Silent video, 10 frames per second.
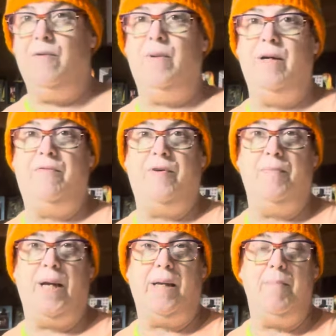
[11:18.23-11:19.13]
one from
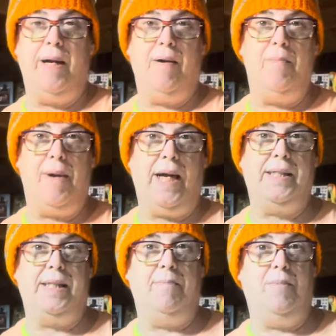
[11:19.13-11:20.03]
like Mary
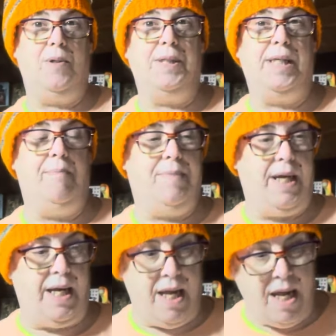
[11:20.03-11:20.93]
Maxim or
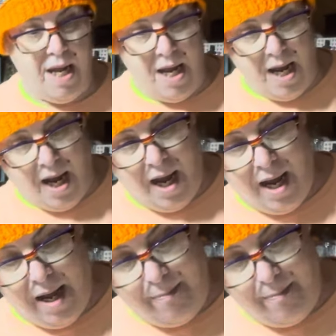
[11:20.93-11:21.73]
something. Uh,